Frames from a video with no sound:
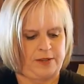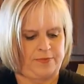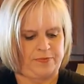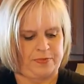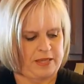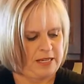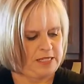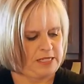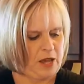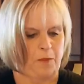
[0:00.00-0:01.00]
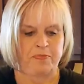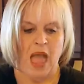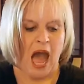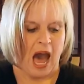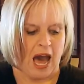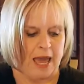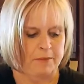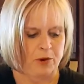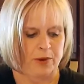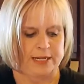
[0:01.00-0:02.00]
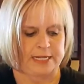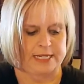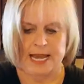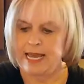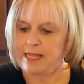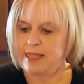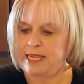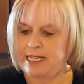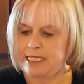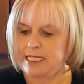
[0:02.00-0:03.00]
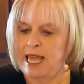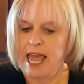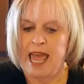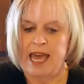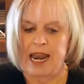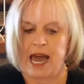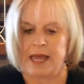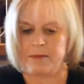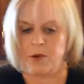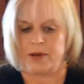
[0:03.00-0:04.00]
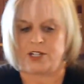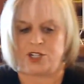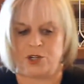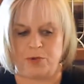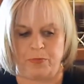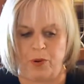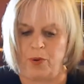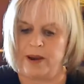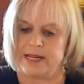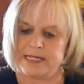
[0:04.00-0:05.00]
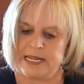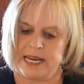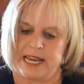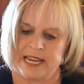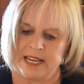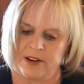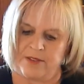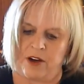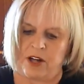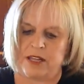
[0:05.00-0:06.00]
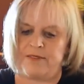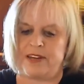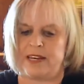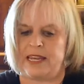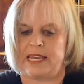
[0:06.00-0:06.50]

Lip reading: So I am going to take this and I am going to pour it, all of it,